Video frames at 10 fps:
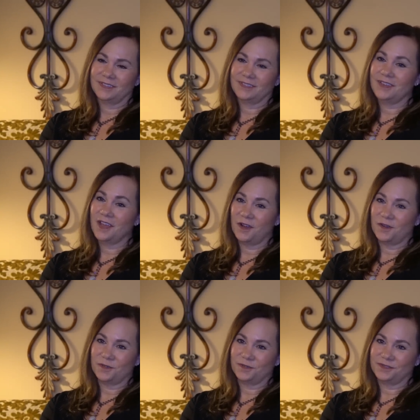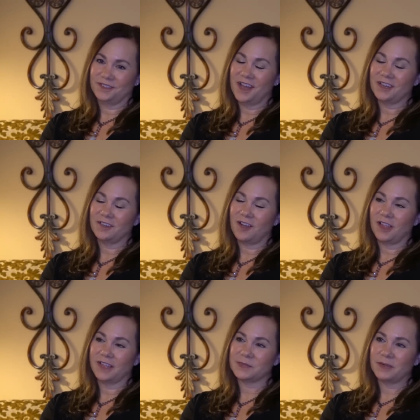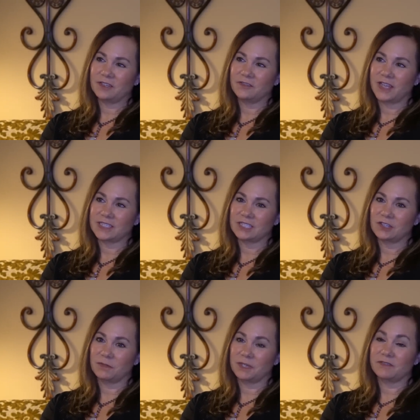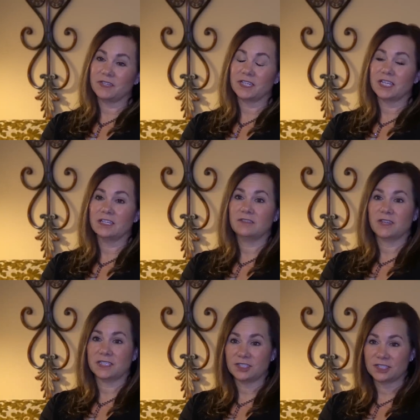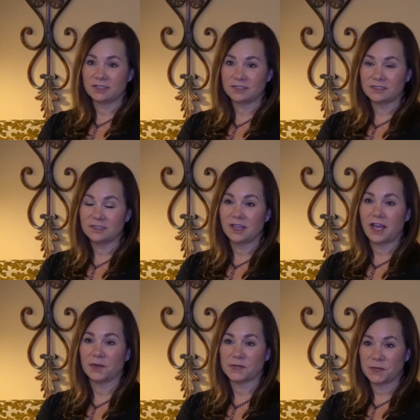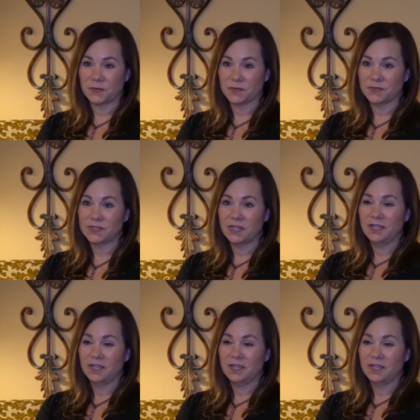No, not at all. As a matter of fact, I grew up in a very conventional household,